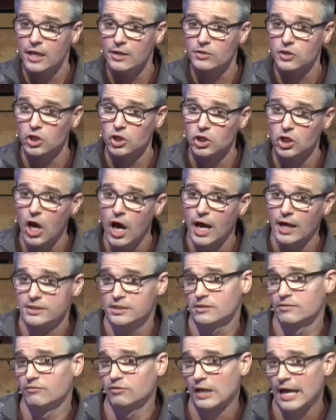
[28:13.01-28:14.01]
the
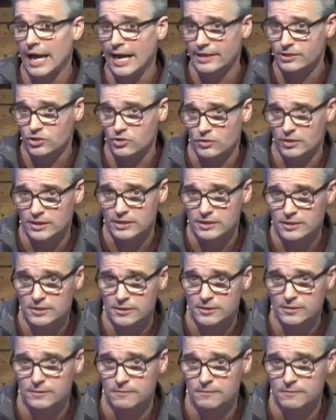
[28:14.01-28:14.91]
loss of Lazarus.